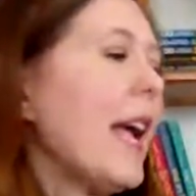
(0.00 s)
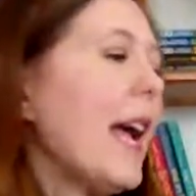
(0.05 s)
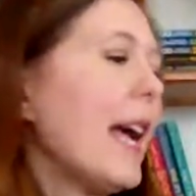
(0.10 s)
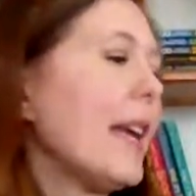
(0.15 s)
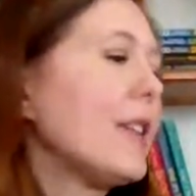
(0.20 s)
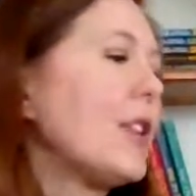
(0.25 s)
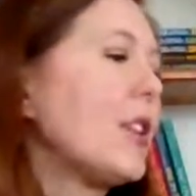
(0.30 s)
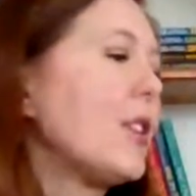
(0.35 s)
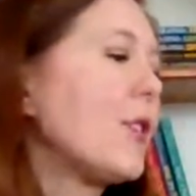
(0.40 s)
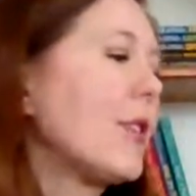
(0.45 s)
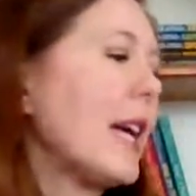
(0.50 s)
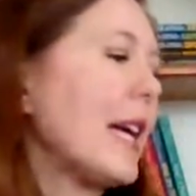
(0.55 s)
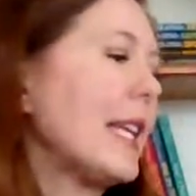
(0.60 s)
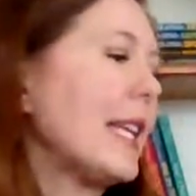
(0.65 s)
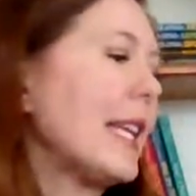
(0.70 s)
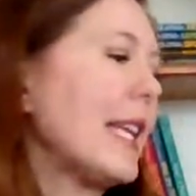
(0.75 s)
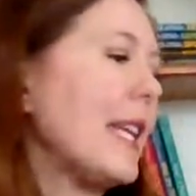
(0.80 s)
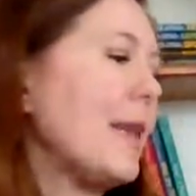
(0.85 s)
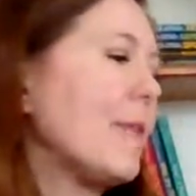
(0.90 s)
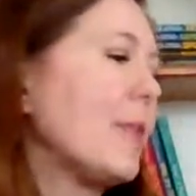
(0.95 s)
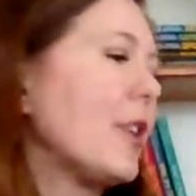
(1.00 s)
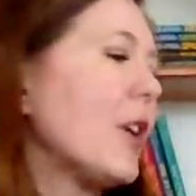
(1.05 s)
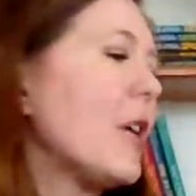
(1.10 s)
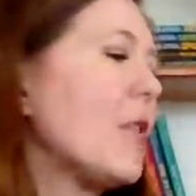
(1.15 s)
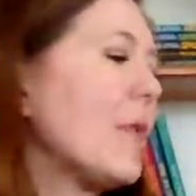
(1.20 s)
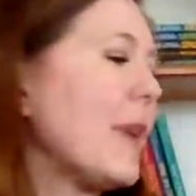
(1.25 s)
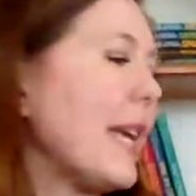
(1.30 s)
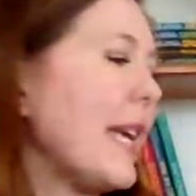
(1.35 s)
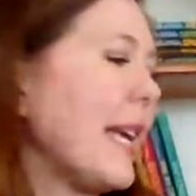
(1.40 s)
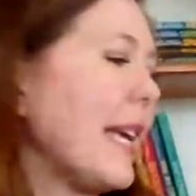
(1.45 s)
And then you kind of keep
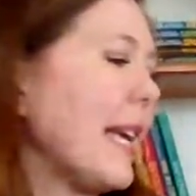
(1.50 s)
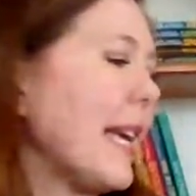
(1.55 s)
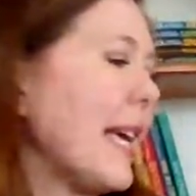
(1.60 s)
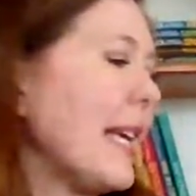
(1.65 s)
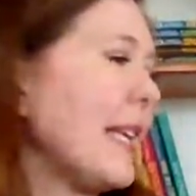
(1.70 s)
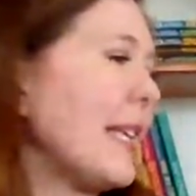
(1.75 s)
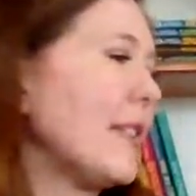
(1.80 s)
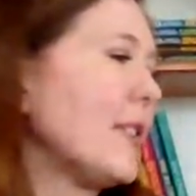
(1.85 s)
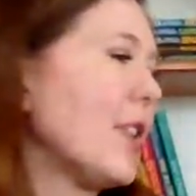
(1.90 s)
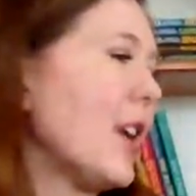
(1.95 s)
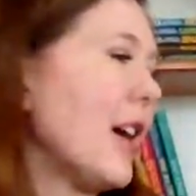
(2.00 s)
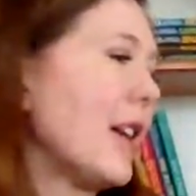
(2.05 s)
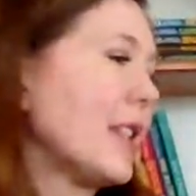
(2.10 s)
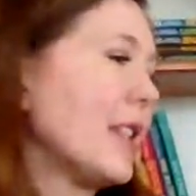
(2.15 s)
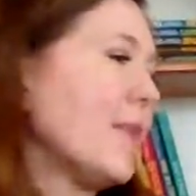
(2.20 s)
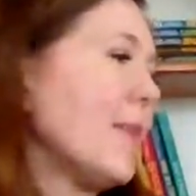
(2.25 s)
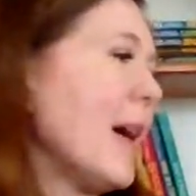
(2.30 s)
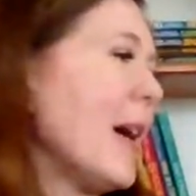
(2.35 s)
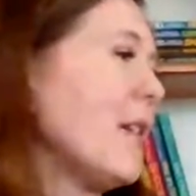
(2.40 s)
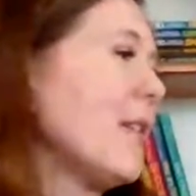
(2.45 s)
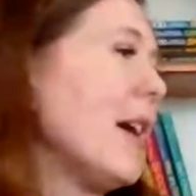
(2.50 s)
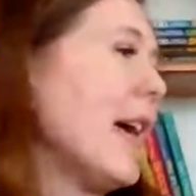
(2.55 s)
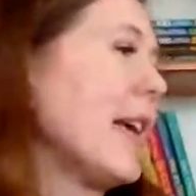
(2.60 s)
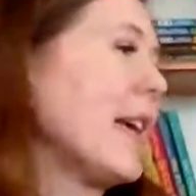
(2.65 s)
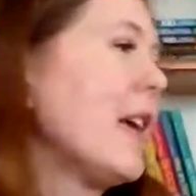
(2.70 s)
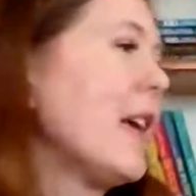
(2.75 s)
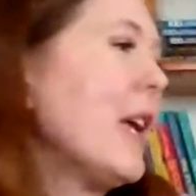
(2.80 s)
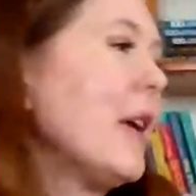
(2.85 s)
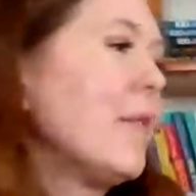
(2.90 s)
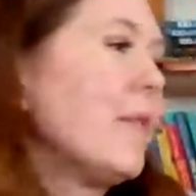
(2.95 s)
going and it talks about like,
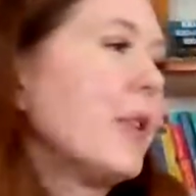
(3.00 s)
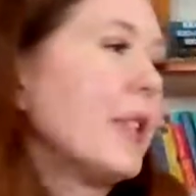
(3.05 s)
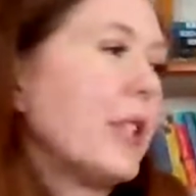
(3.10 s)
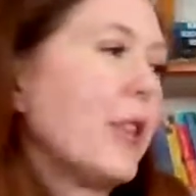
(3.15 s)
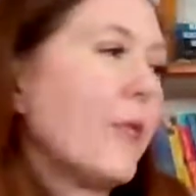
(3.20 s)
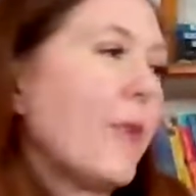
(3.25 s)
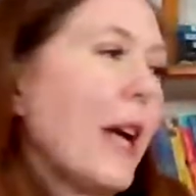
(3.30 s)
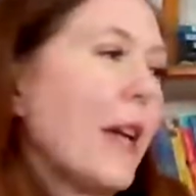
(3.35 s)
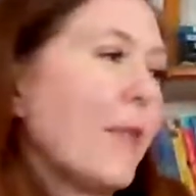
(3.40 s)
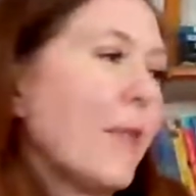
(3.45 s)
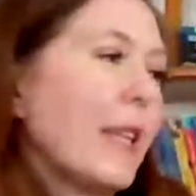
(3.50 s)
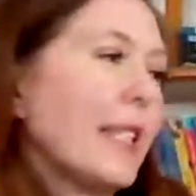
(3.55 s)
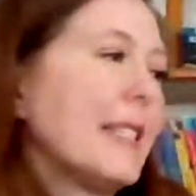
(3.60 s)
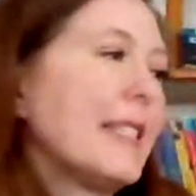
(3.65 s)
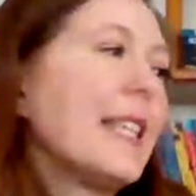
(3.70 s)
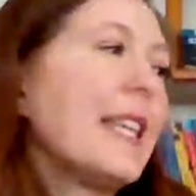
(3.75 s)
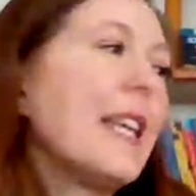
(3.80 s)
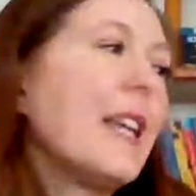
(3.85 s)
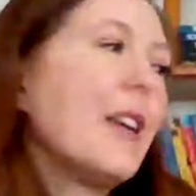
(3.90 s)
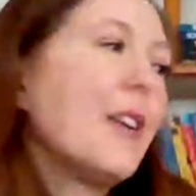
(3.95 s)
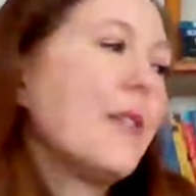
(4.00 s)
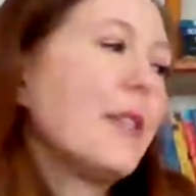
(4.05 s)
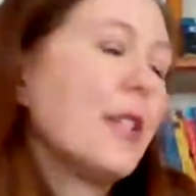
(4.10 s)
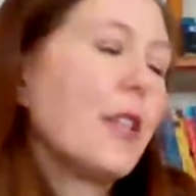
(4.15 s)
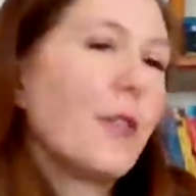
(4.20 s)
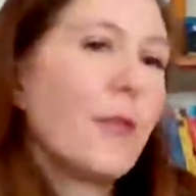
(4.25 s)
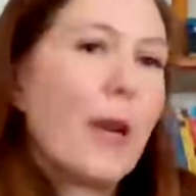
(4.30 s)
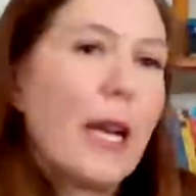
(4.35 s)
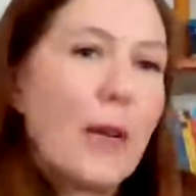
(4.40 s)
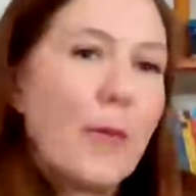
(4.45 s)
put the red ones here and the
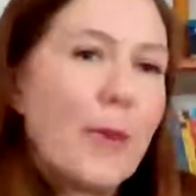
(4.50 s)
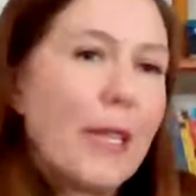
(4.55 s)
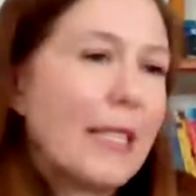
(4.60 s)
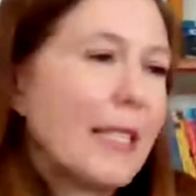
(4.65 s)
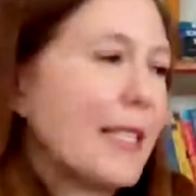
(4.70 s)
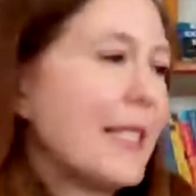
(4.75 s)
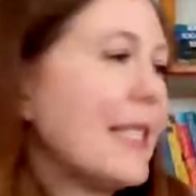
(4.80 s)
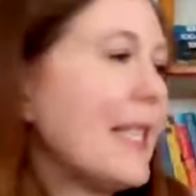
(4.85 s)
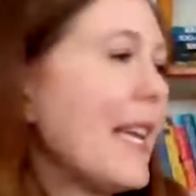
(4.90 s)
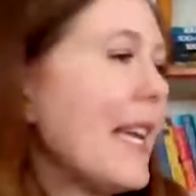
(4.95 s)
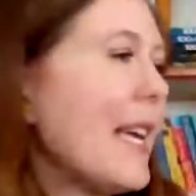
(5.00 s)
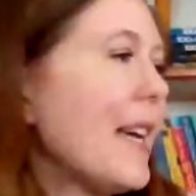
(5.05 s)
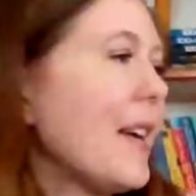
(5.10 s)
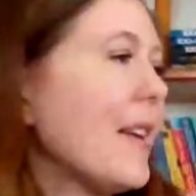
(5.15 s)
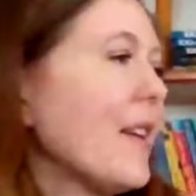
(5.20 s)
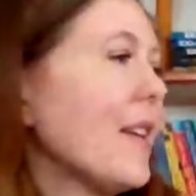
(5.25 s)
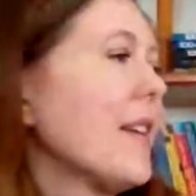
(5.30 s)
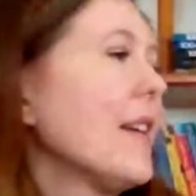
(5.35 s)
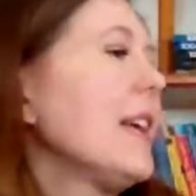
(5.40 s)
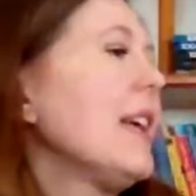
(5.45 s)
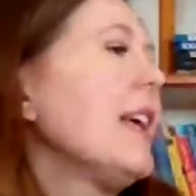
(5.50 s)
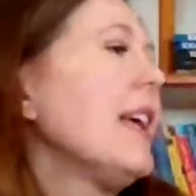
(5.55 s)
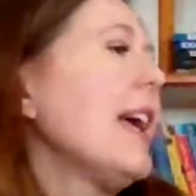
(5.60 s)
gray ones there.